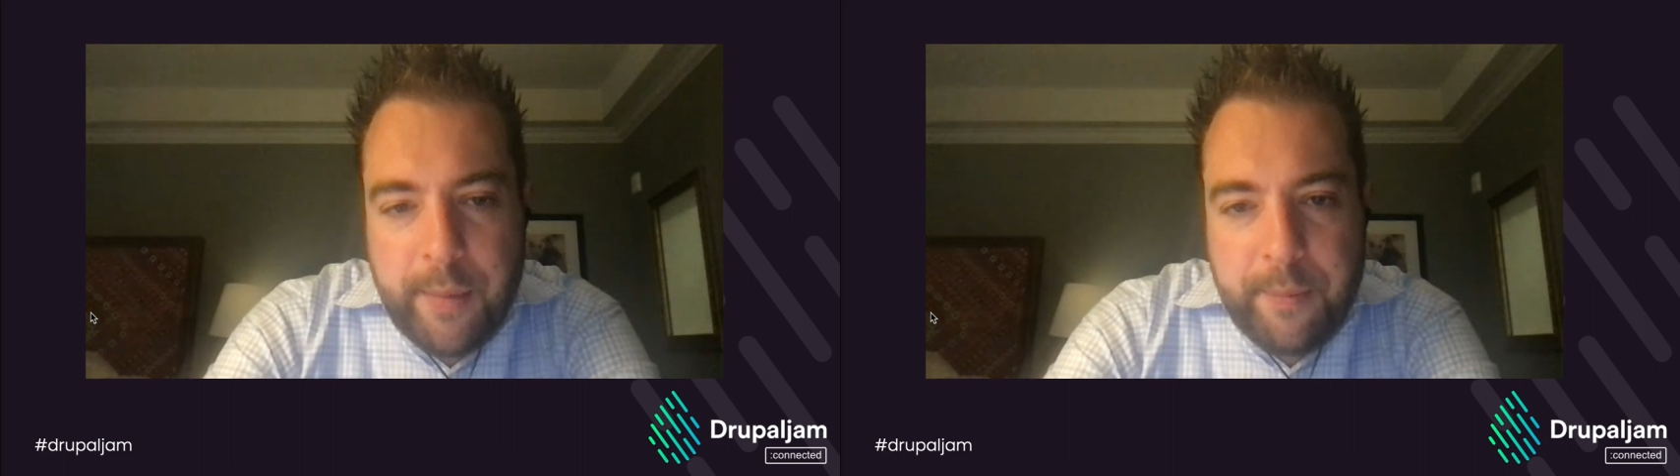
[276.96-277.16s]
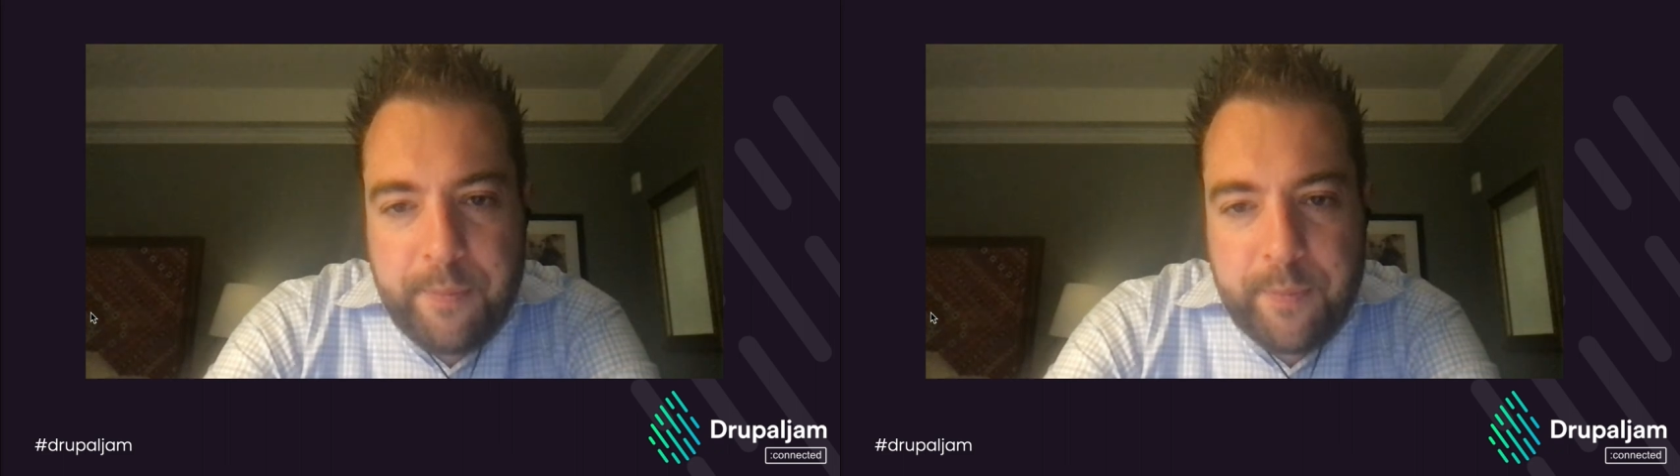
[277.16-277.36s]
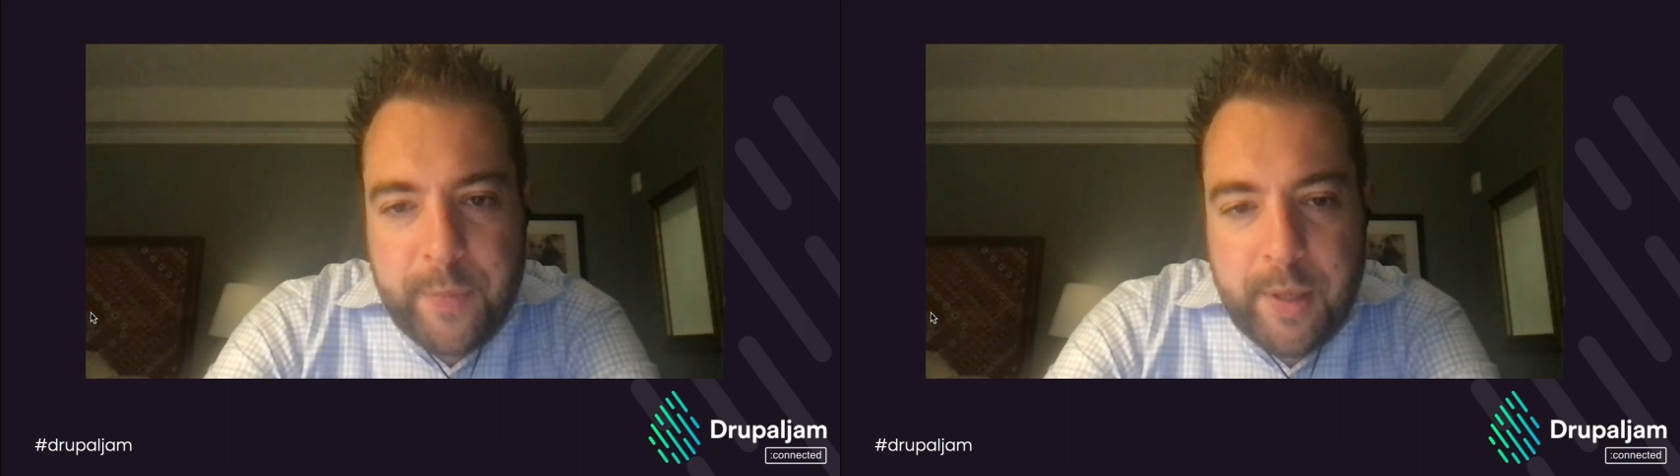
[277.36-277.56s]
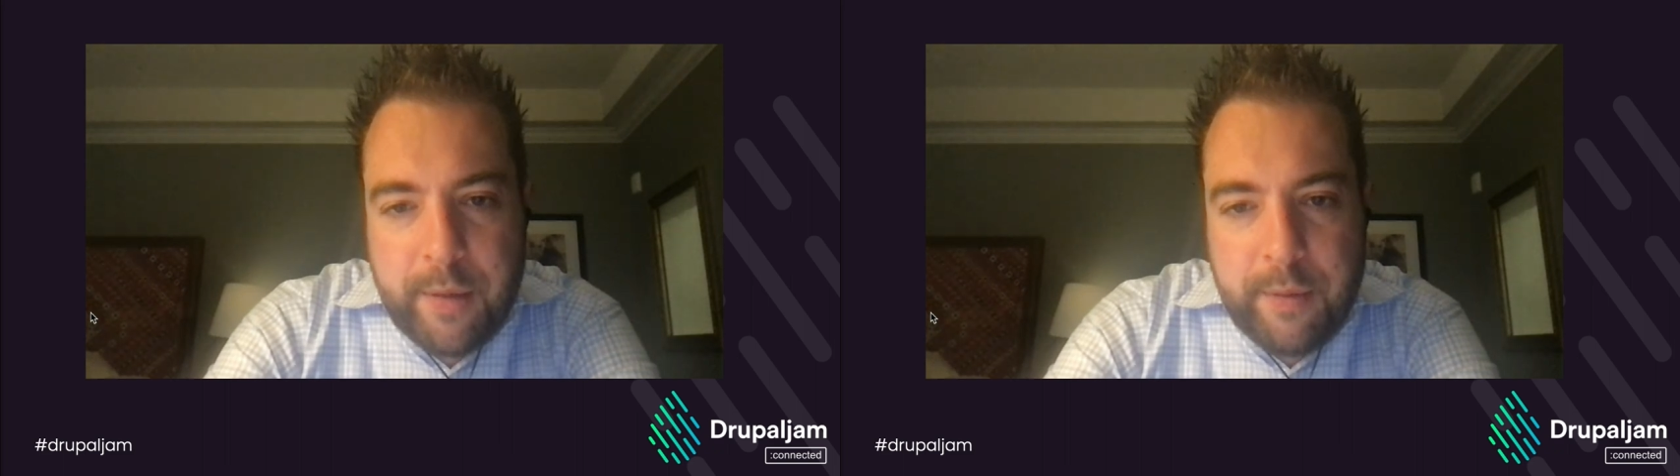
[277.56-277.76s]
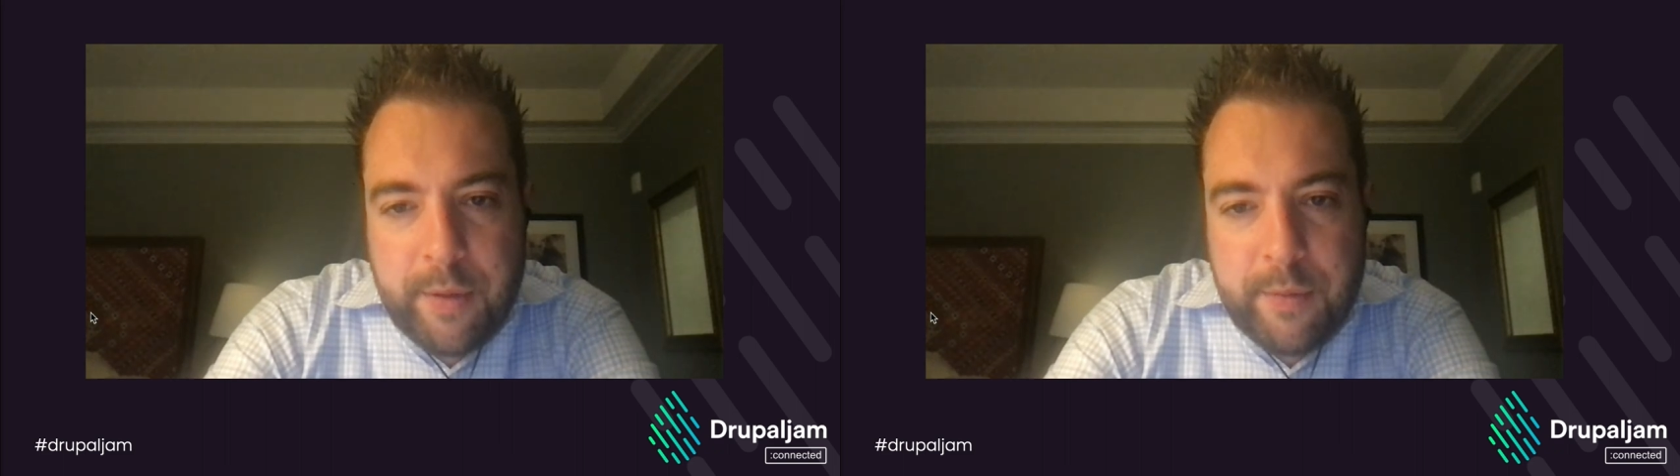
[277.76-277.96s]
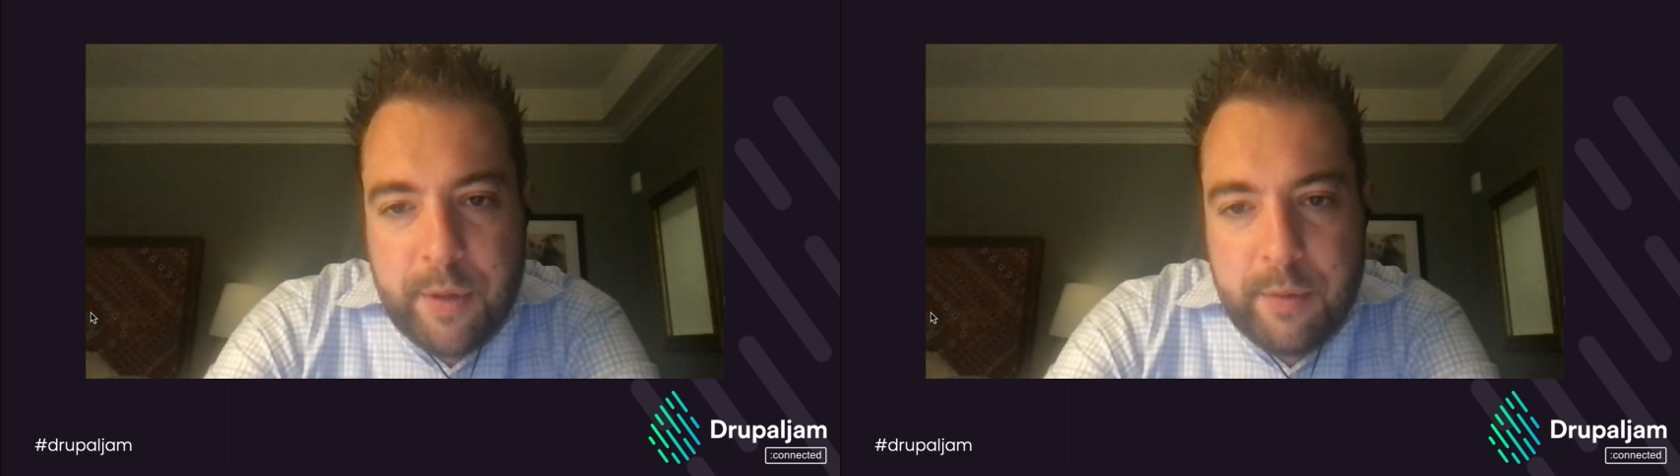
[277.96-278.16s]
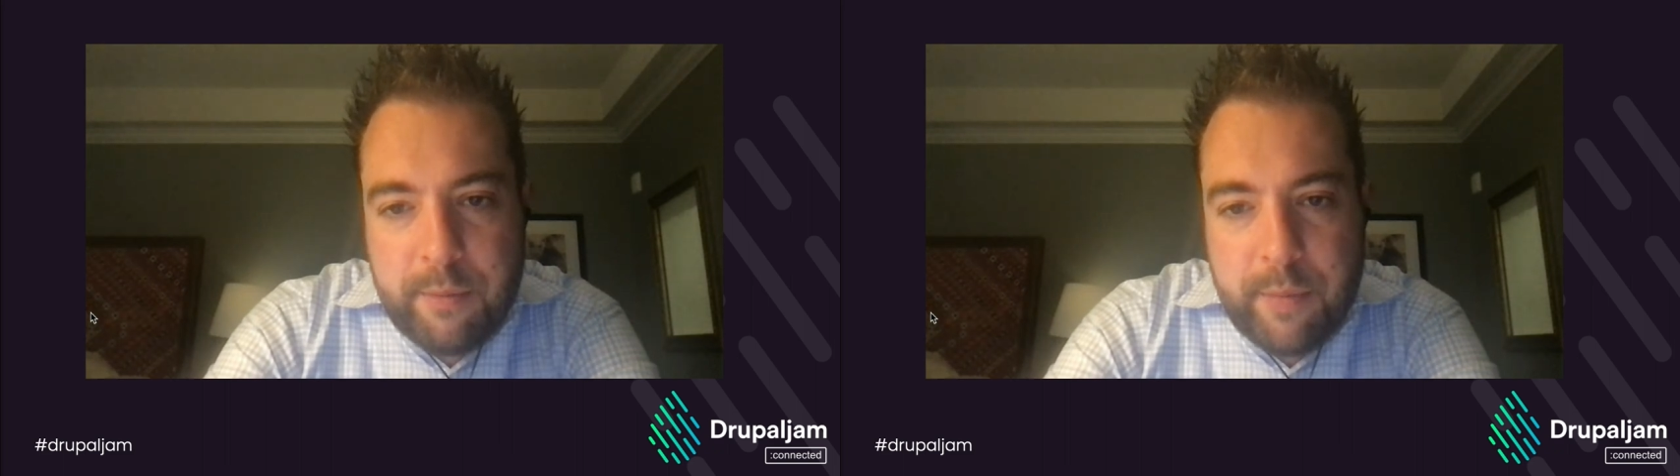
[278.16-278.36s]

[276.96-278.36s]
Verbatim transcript: Um, and, and,